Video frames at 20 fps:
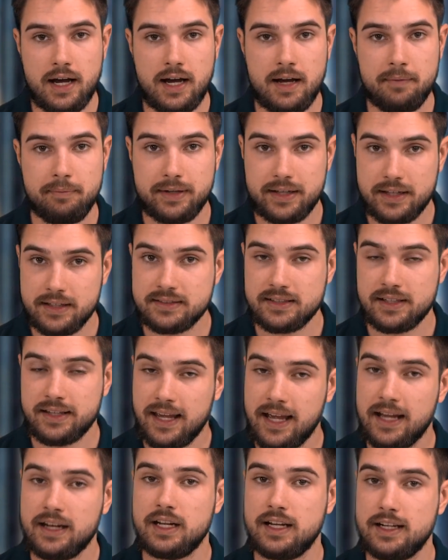because
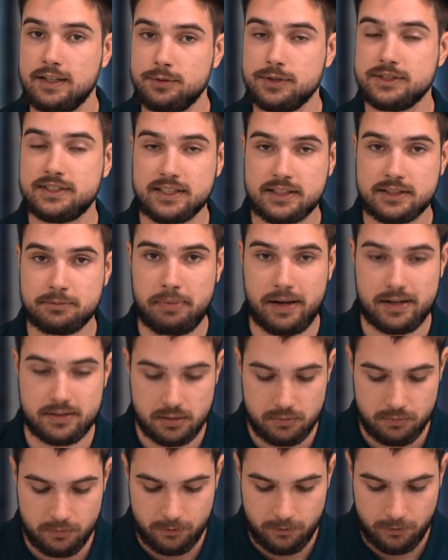again it was
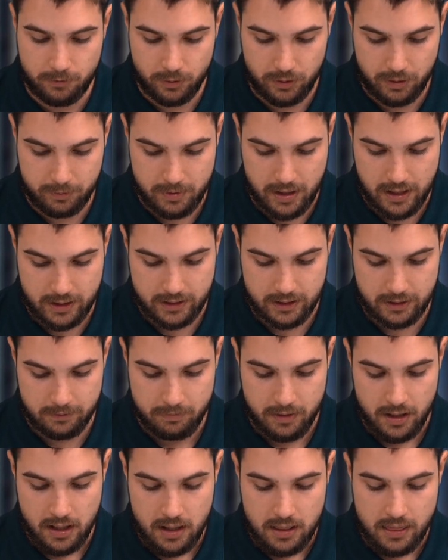expected for the market.
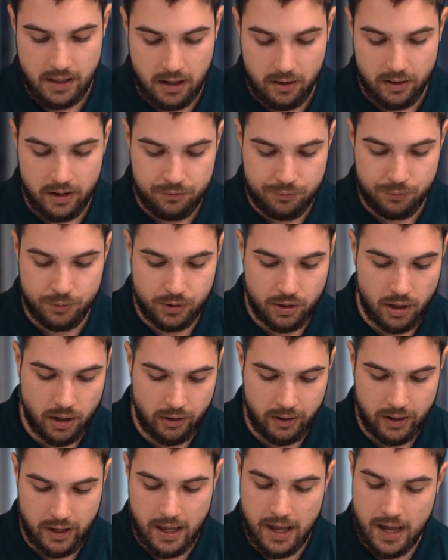Now, if we
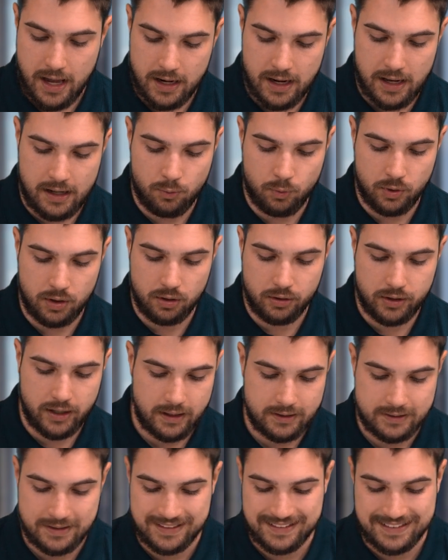go ahead and we look
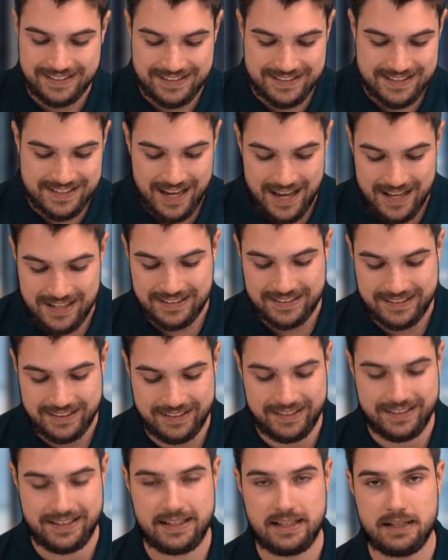at
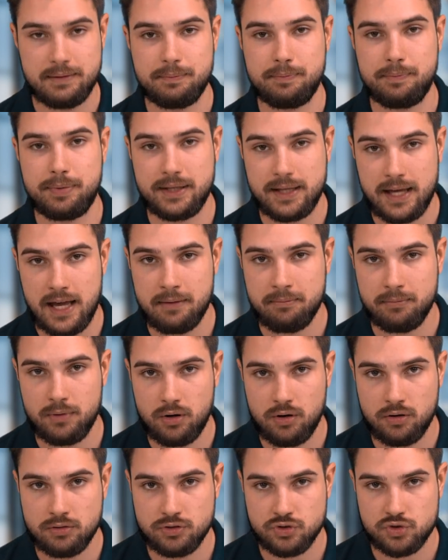10:30 p.m.
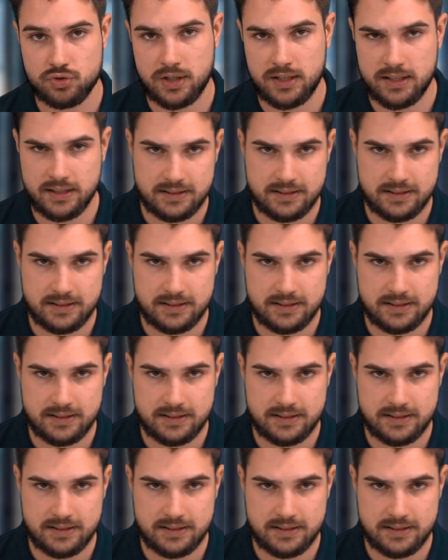on Australian